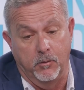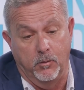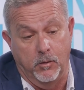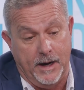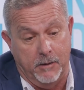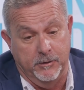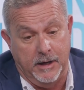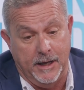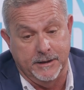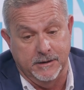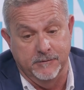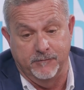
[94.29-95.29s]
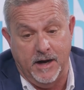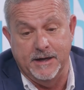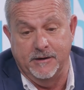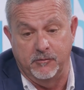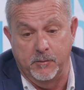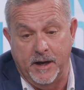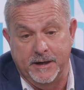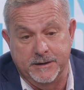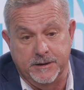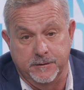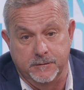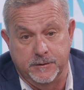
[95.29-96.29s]
what I would like to invite everybody
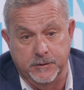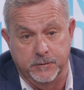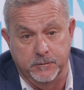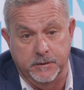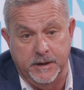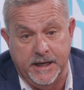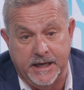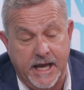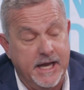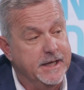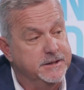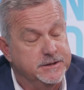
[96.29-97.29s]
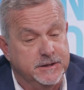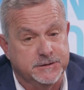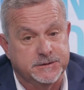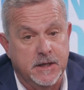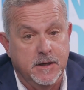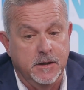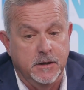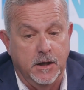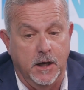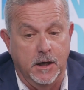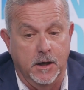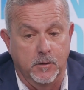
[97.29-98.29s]
to engage is
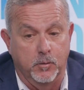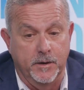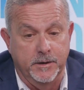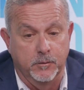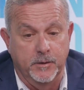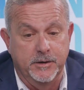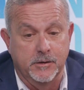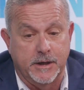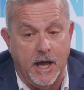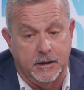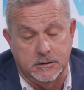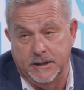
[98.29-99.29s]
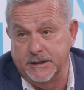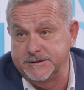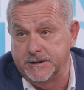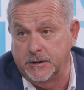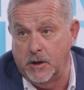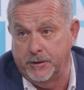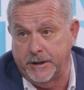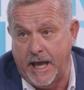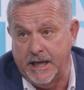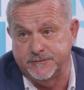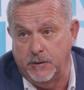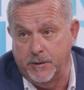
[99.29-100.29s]
we do a calculation called a
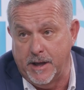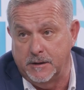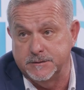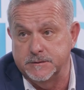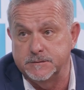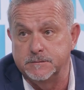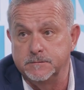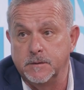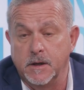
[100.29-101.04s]
cash flow analysis.